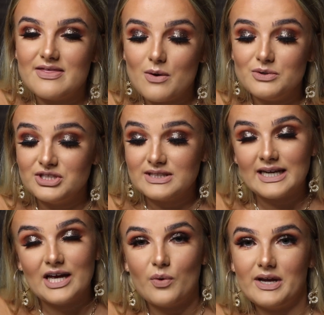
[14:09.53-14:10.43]
That was just a
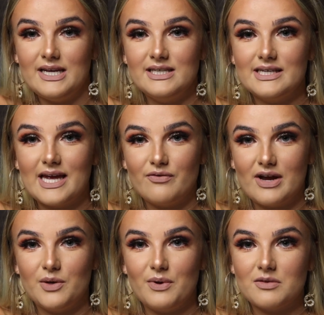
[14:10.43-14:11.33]
kind of quick and easy get
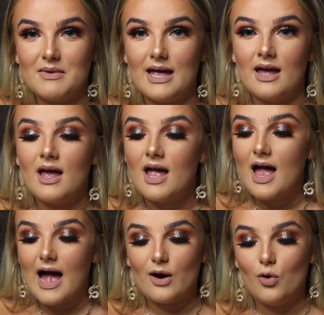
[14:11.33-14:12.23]
ready with me,
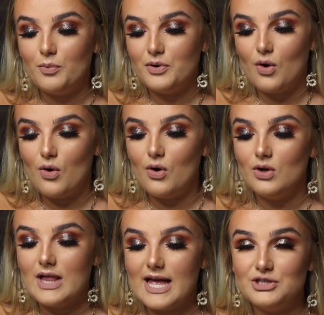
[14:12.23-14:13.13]
and I hope you
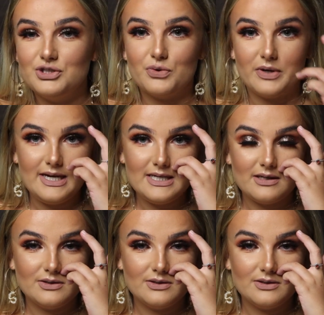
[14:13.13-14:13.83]
all enjoyed.